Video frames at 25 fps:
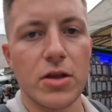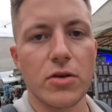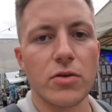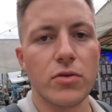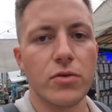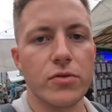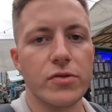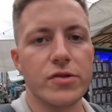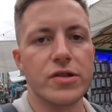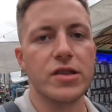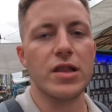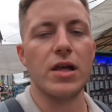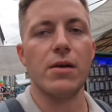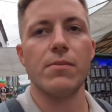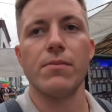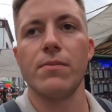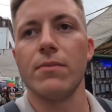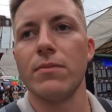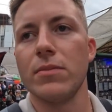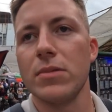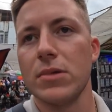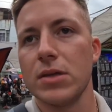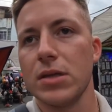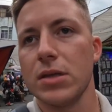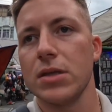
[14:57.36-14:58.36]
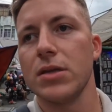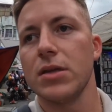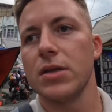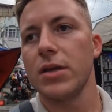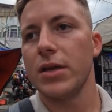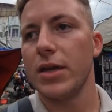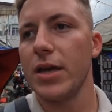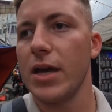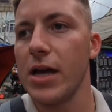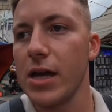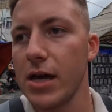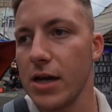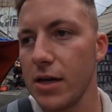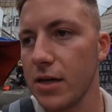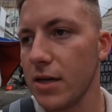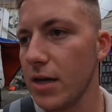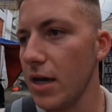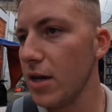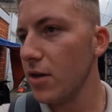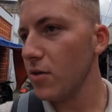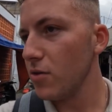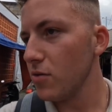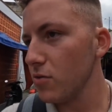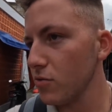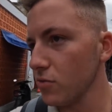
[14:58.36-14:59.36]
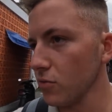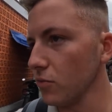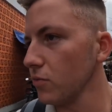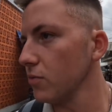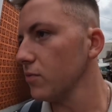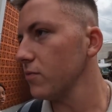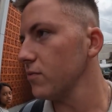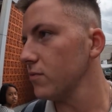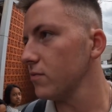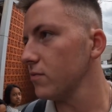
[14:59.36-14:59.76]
local slum here. Hello.